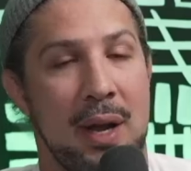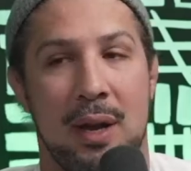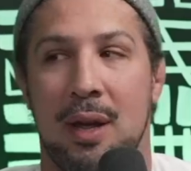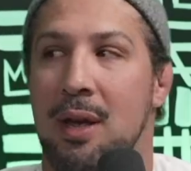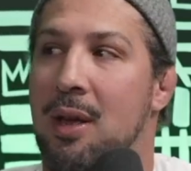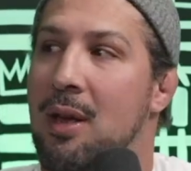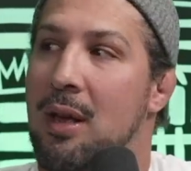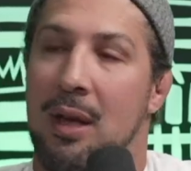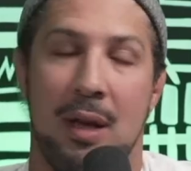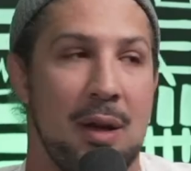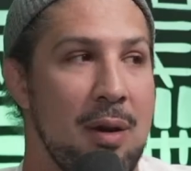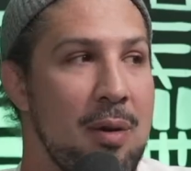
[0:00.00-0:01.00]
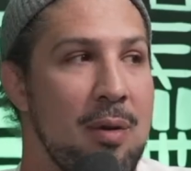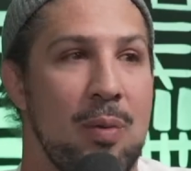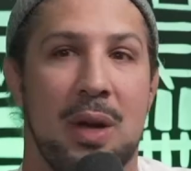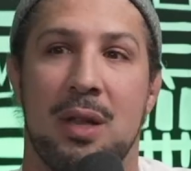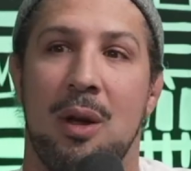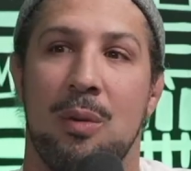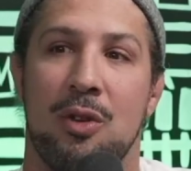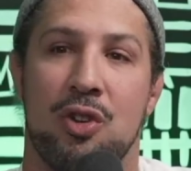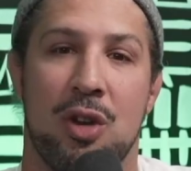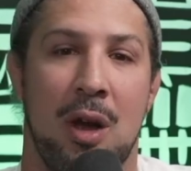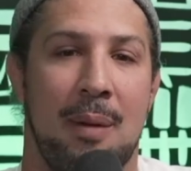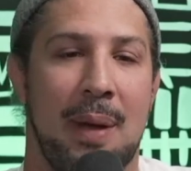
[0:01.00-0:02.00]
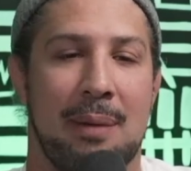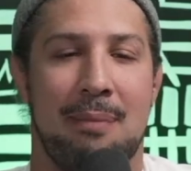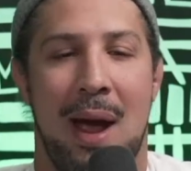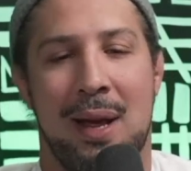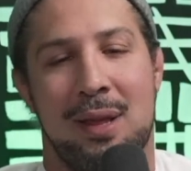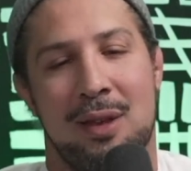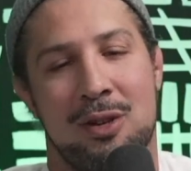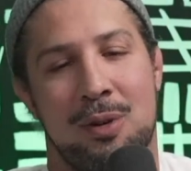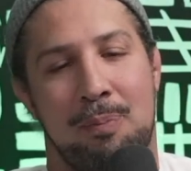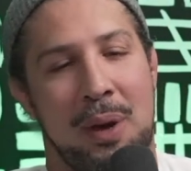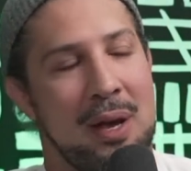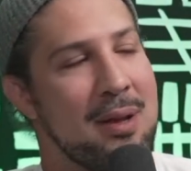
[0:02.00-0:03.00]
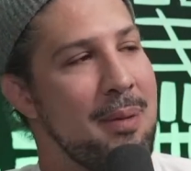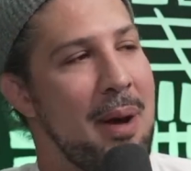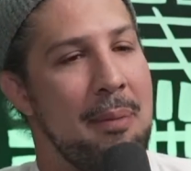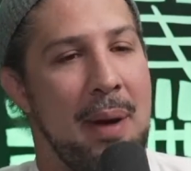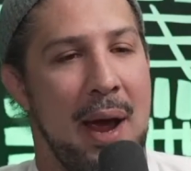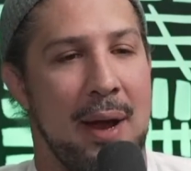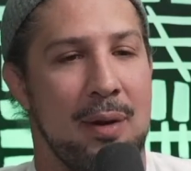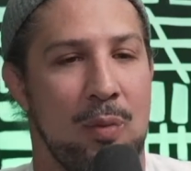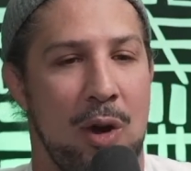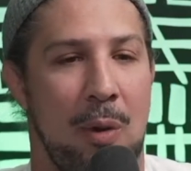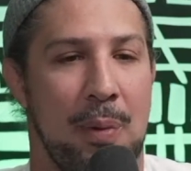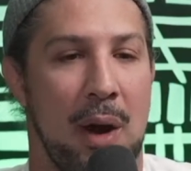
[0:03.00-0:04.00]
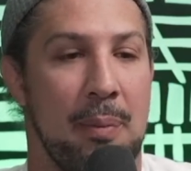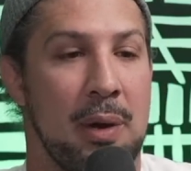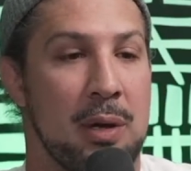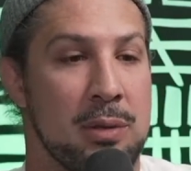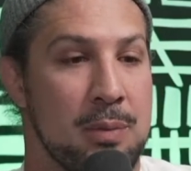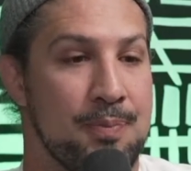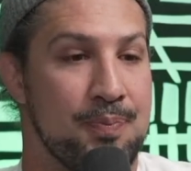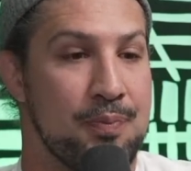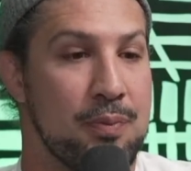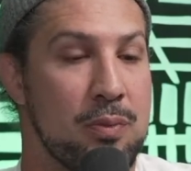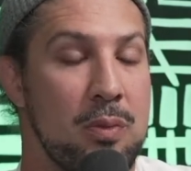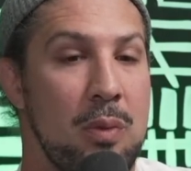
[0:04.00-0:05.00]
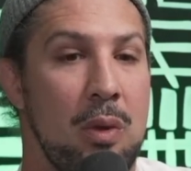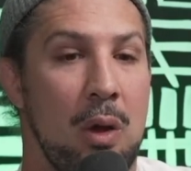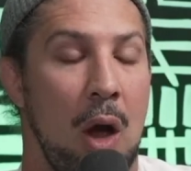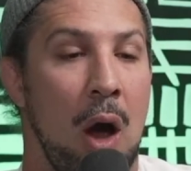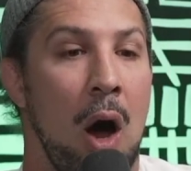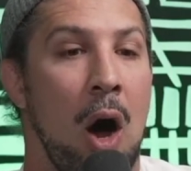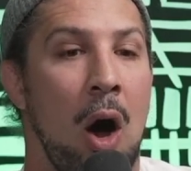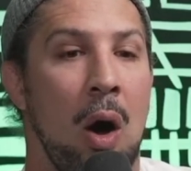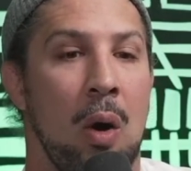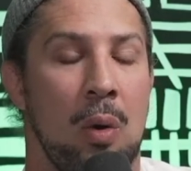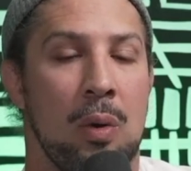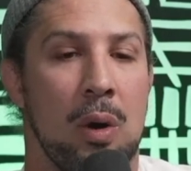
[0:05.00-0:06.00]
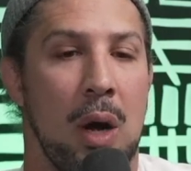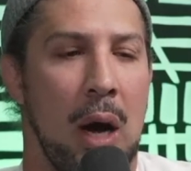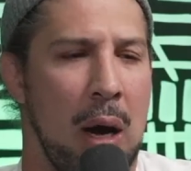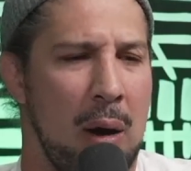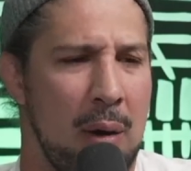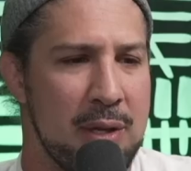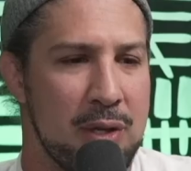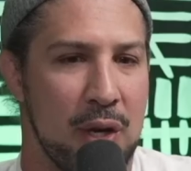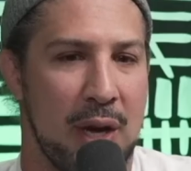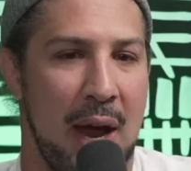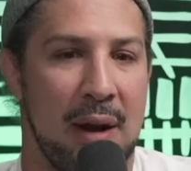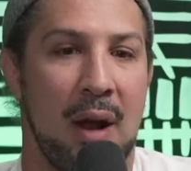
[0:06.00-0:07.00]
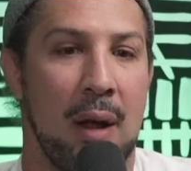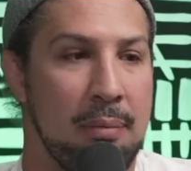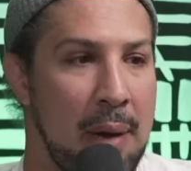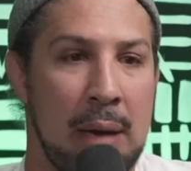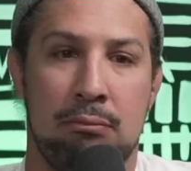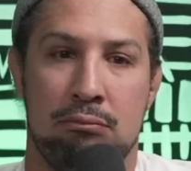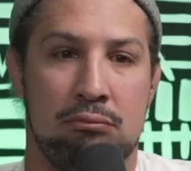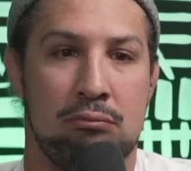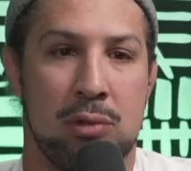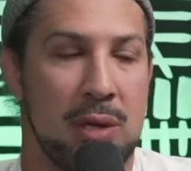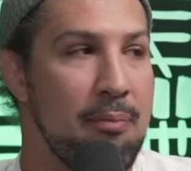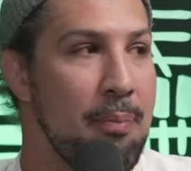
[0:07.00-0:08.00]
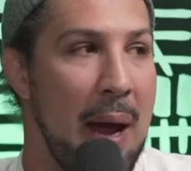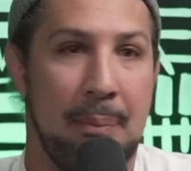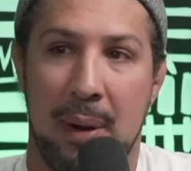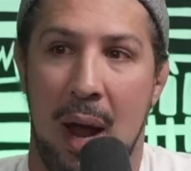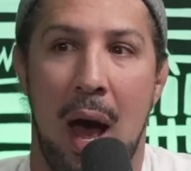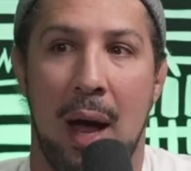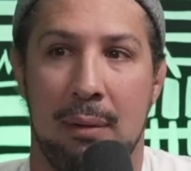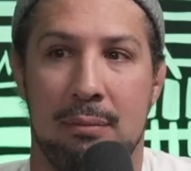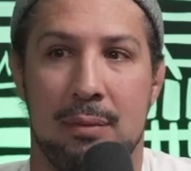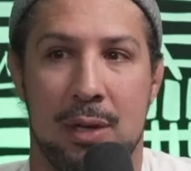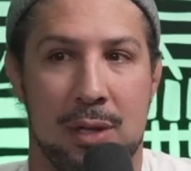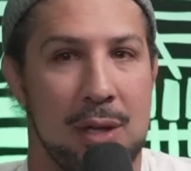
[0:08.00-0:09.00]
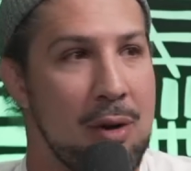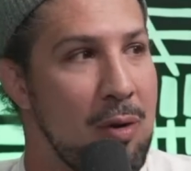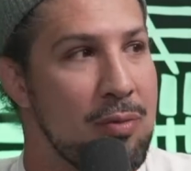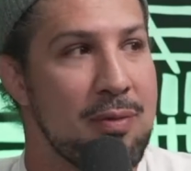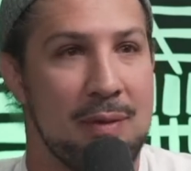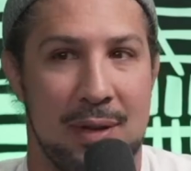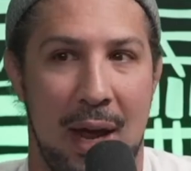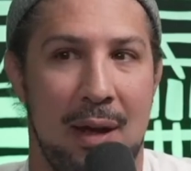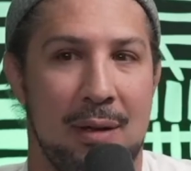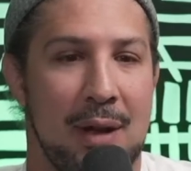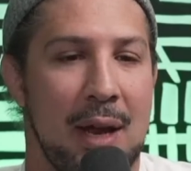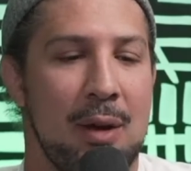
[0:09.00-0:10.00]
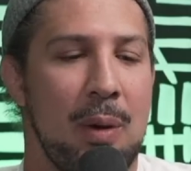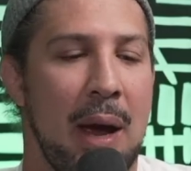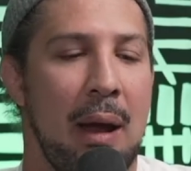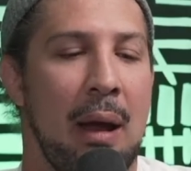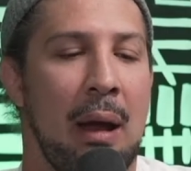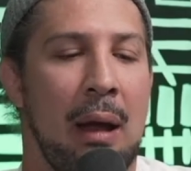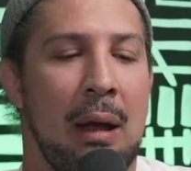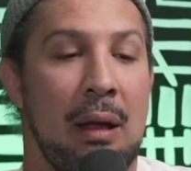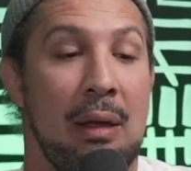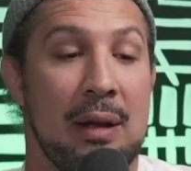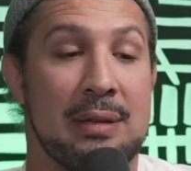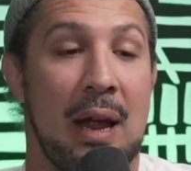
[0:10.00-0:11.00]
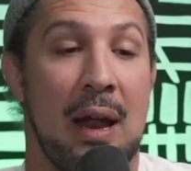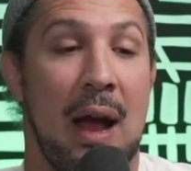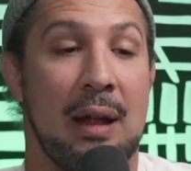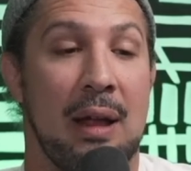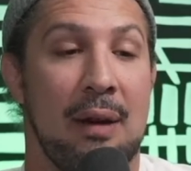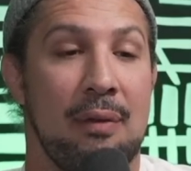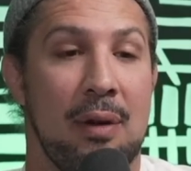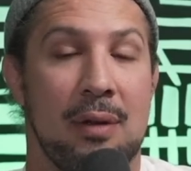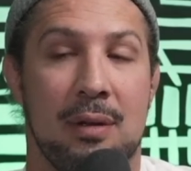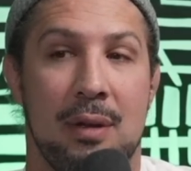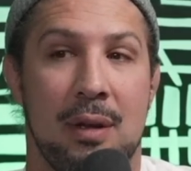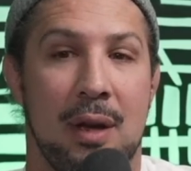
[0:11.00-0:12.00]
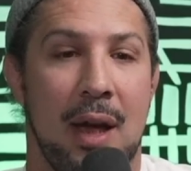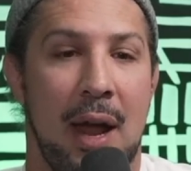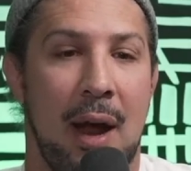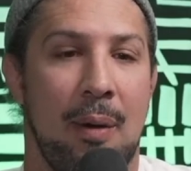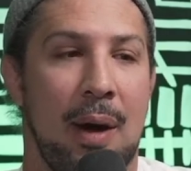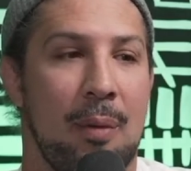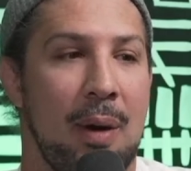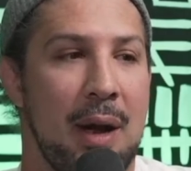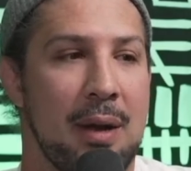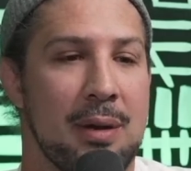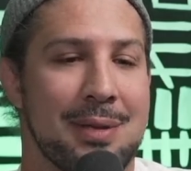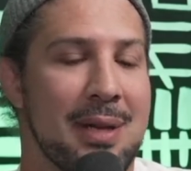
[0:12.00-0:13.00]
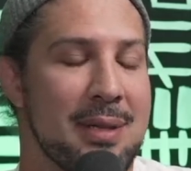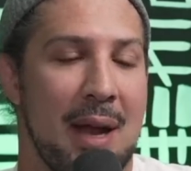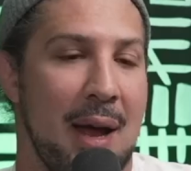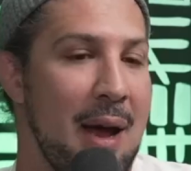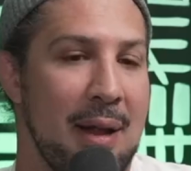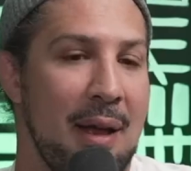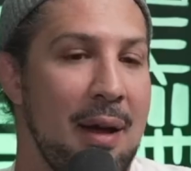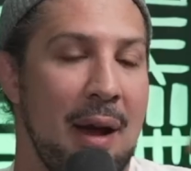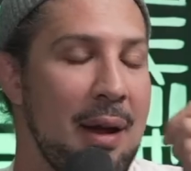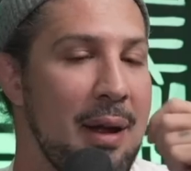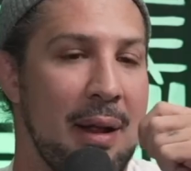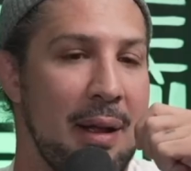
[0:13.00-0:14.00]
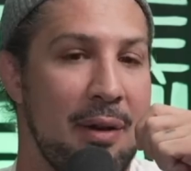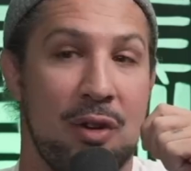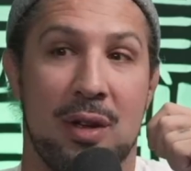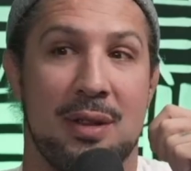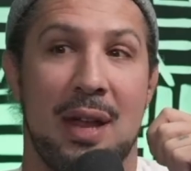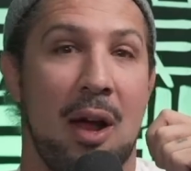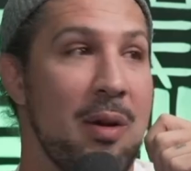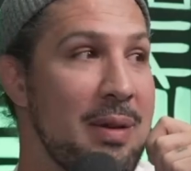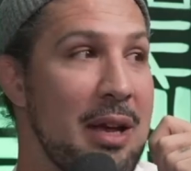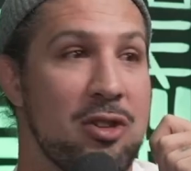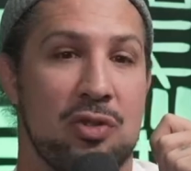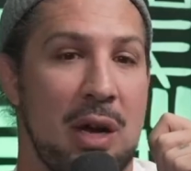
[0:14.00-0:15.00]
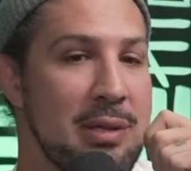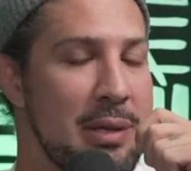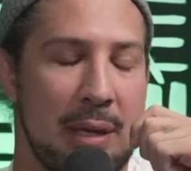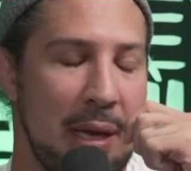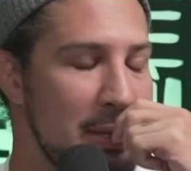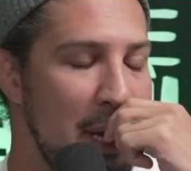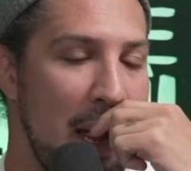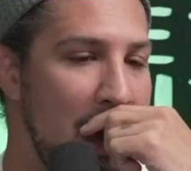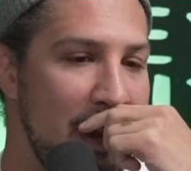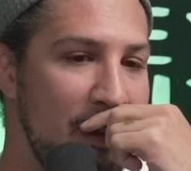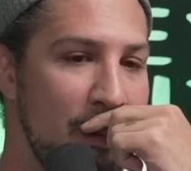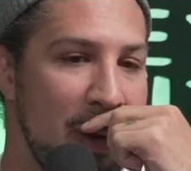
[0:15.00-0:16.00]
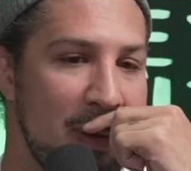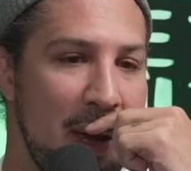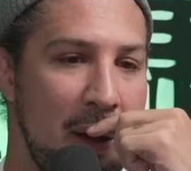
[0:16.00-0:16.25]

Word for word: Yeah. We get done the show. I'm like, Mike, there's your pizza, my man. We open up. He goes, Oh, oh. looking at it. I'll admit, wasn't piping hot. Looked a little stale. And he went, That's not high level. And I went, Why? He goes, That's not high, le- high, high level. You could tell he was like stressed. He's like, That's not high level pizza.